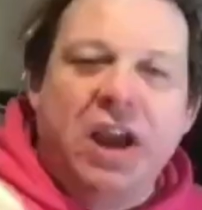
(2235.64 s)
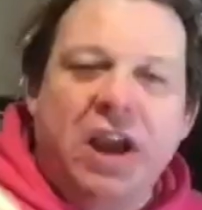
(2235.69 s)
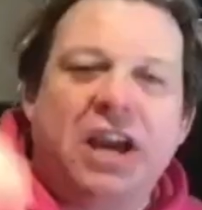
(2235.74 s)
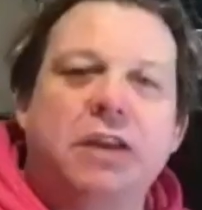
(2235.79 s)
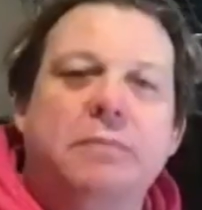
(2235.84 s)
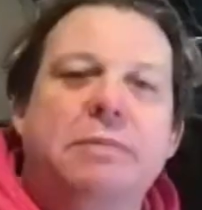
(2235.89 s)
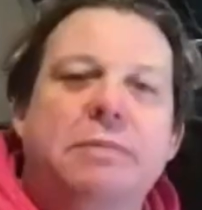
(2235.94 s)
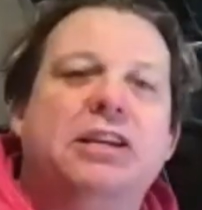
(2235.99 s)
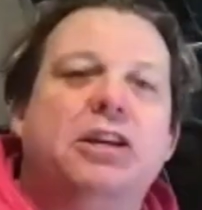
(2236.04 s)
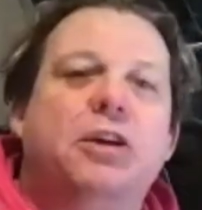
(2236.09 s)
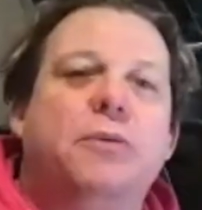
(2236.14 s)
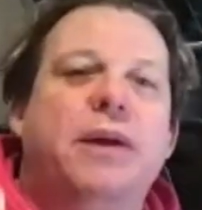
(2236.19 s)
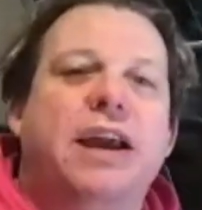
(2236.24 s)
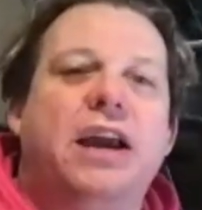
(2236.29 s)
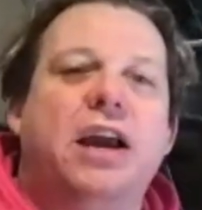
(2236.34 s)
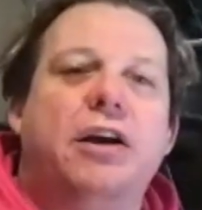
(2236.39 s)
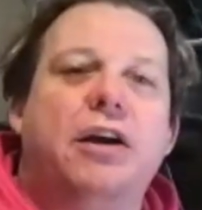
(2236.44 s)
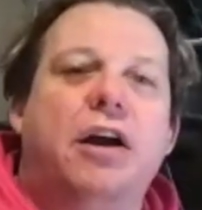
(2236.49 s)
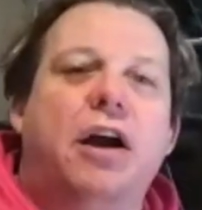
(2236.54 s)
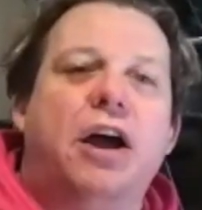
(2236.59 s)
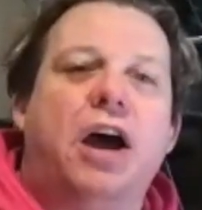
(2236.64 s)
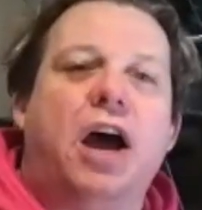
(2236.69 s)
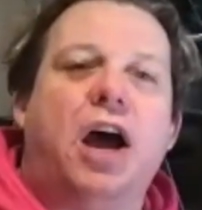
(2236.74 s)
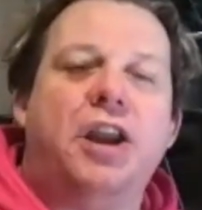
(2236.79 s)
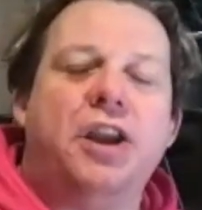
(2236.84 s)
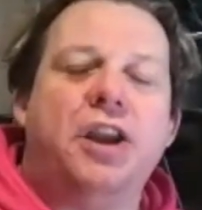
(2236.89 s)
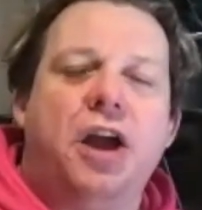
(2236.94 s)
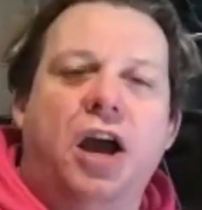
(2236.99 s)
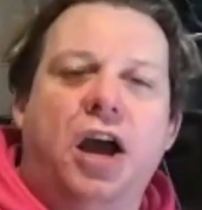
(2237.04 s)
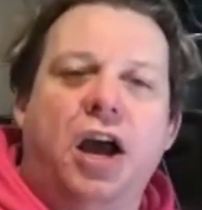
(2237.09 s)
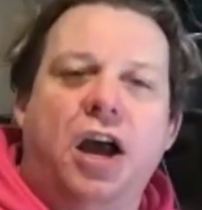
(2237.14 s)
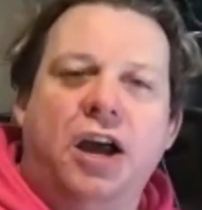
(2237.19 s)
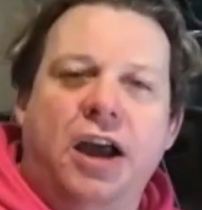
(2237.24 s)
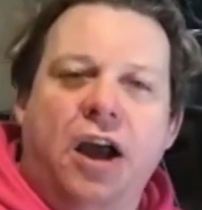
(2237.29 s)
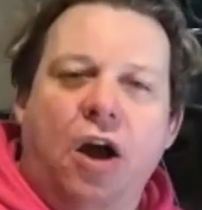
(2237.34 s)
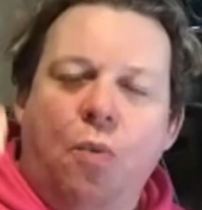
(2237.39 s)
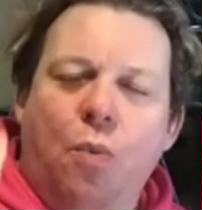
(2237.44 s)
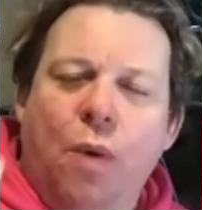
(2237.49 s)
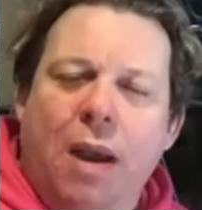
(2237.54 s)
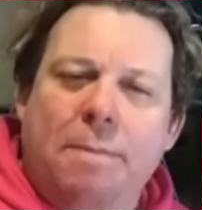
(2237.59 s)
going to be doing a
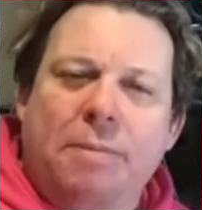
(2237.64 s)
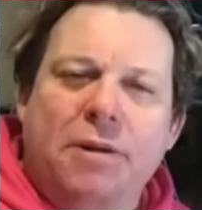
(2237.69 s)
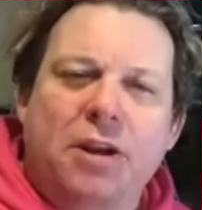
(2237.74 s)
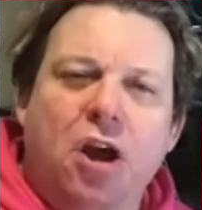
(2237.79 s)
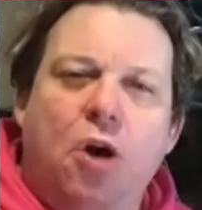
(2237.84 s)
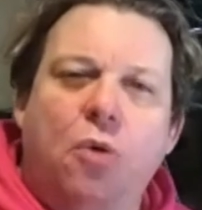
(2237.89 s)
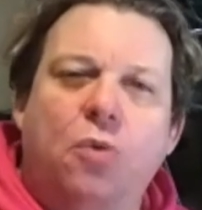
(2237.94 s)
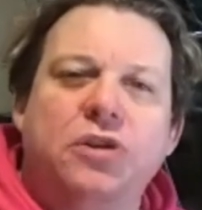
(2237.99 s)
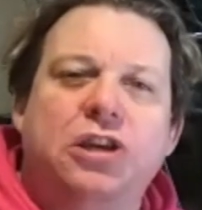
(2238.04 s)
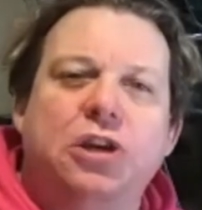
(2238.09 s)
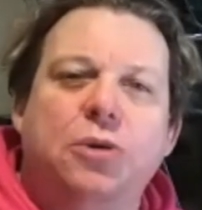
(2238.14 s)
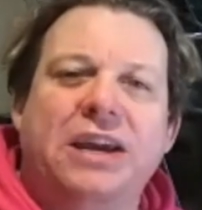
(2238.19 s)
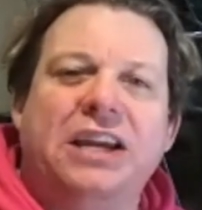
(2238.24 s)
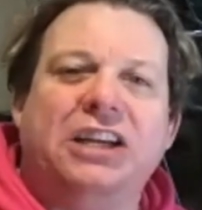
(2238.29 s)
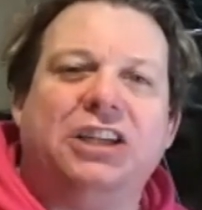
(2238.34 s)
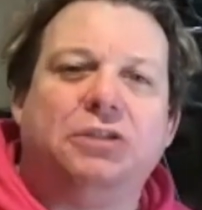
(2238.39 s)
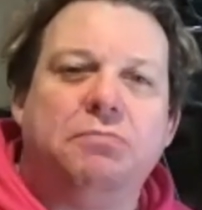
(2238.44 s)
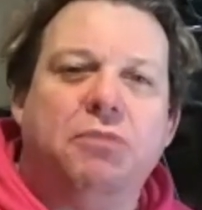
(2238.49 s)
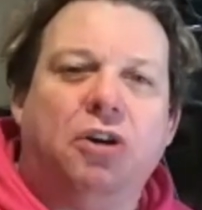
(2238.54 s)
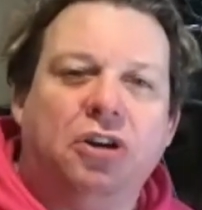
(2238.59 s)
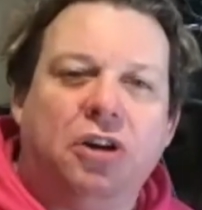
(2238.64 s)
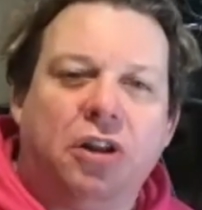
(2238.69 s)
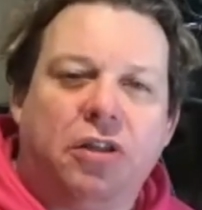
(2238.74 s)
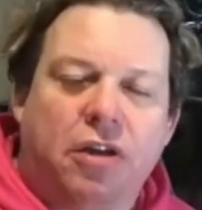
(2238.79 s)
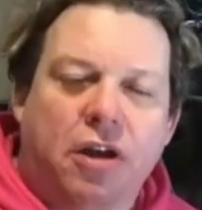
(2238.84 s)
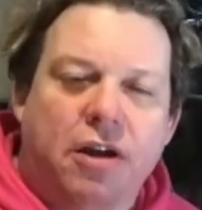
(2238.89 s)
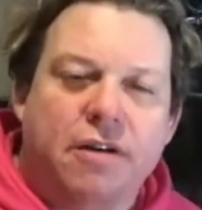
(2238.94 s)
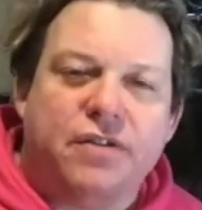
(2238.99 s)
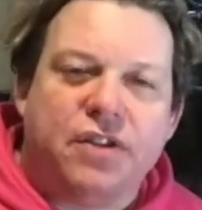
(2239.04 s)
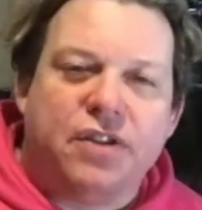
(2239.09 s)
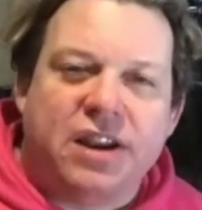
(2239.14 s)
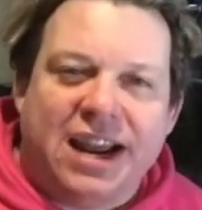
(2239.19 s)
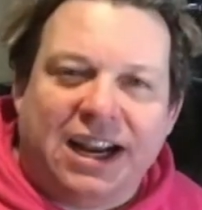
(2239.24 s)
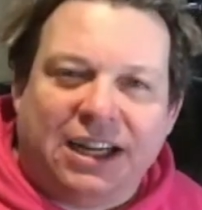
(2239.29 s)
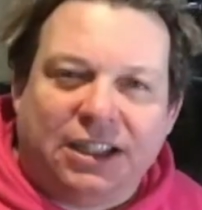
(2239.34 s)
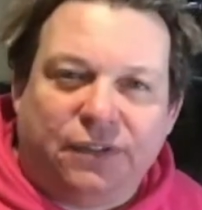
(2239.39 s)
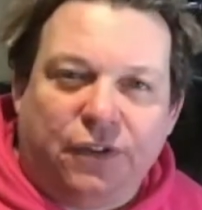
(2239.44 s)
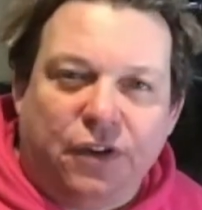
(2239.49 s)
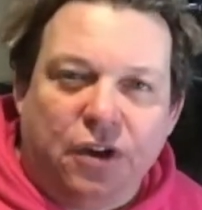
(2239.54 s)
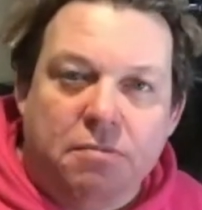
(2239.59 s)
webinar with you each month over the
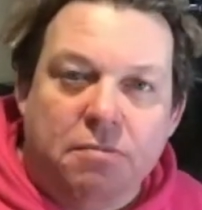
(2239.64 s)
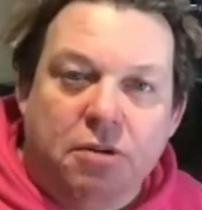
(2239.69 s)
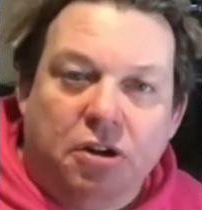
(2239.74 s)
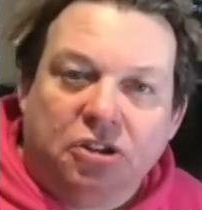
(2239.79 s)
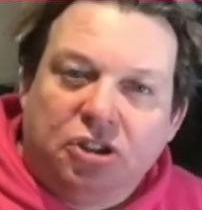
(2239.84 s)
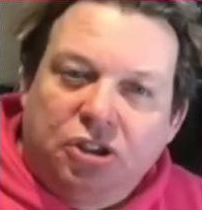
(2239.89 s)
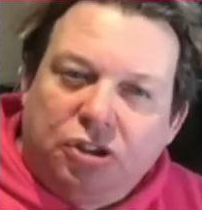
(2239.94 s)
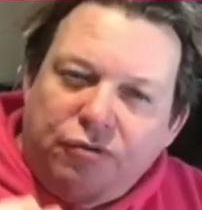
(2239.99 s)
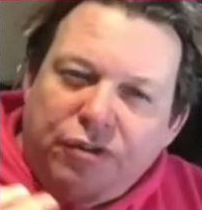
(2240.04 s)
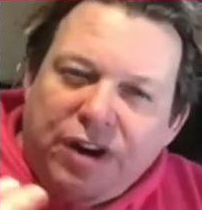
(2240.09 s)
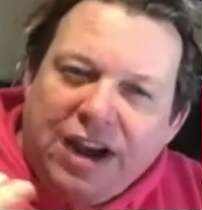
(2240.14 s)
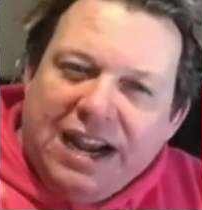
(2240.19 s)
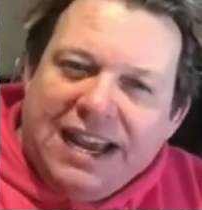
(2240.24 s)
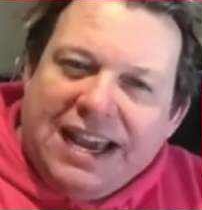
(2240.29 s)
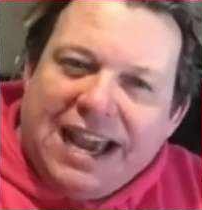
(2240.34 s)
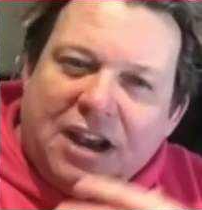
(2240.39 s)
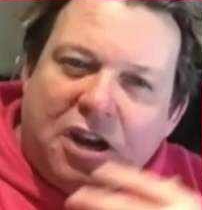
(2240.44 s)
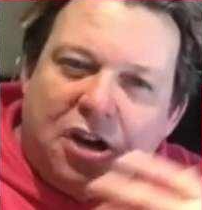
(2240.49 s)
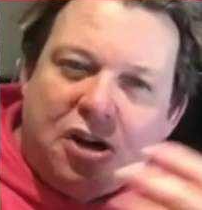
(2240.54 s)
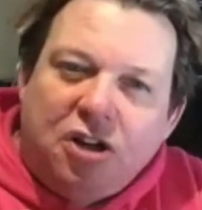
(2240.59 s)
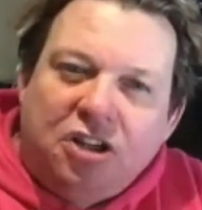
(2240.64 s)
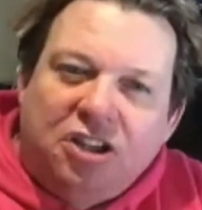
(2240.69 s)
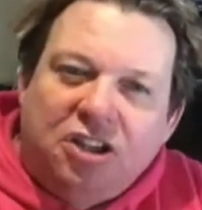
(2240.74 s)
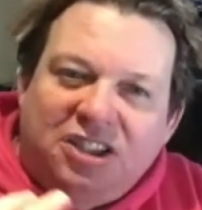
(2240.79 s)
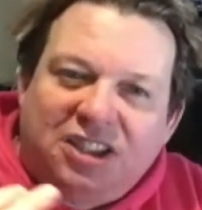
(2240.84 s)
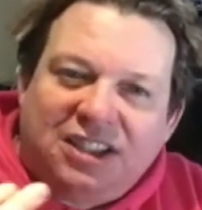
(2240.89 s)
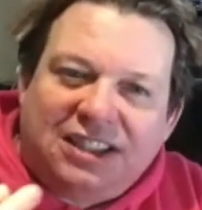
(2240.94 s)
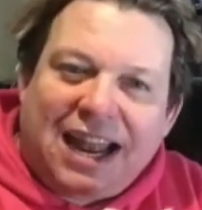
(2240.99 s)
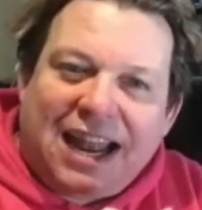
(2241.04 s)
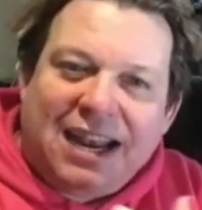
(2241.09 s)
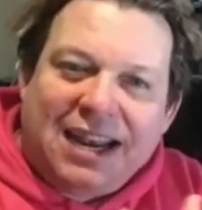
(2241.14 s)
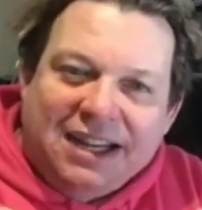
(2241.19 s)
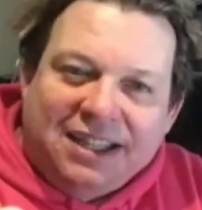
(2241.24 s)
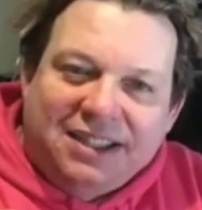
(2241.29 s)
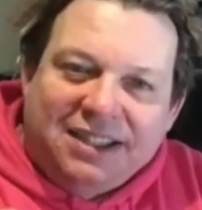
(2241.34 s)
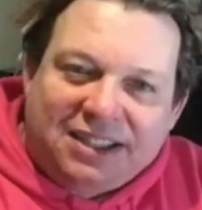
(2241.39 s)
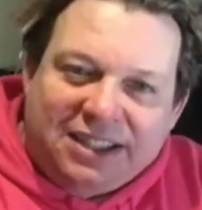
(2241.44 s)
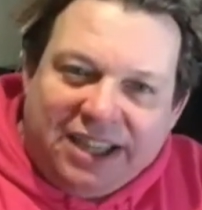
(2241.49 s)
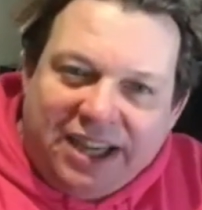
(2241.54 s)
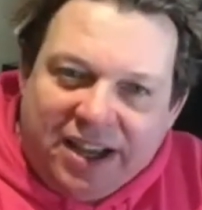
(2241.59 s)
next few months to really get an understanding and
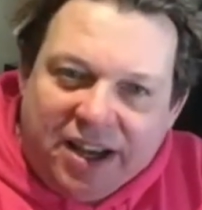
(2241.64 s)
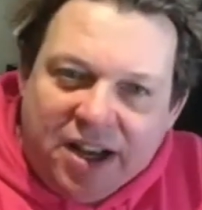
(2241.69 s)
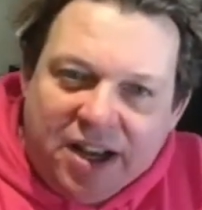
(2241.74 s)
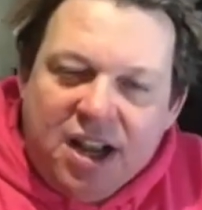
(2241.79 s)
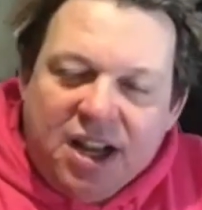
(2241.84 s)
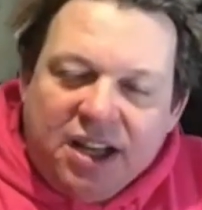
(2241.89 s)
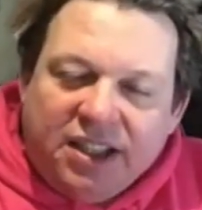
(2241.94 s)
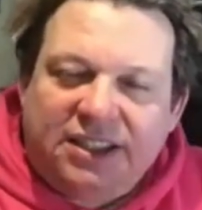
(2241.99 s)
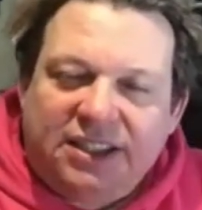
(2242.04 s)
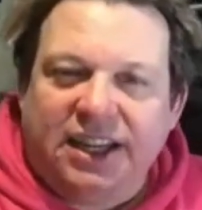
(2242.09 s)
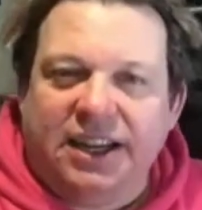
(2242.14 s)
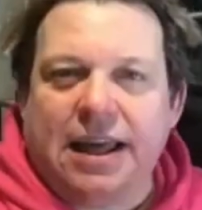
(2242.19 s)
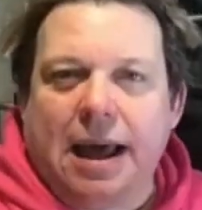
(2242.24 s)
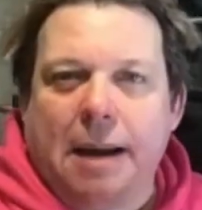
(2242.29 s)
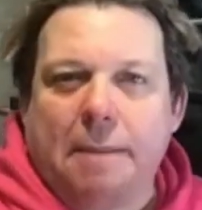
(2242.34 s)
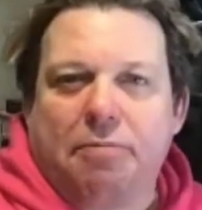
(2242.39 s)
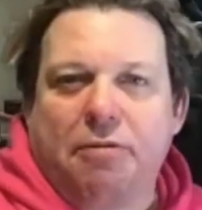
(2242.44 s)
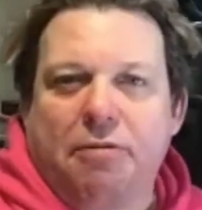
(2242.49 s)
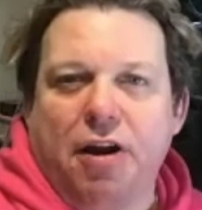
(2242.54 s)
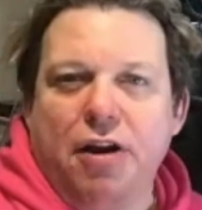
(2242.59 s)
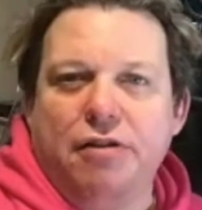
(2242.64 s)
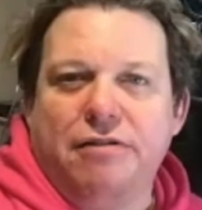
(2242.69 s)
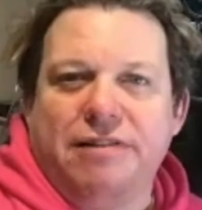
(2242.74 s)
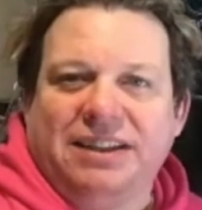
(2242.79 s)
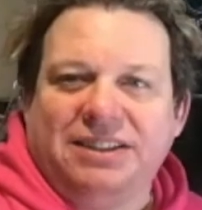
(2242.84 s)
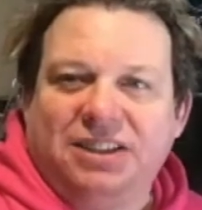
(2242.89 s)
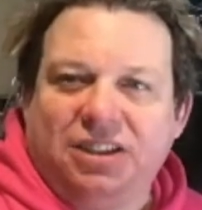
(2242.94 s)
see that progress.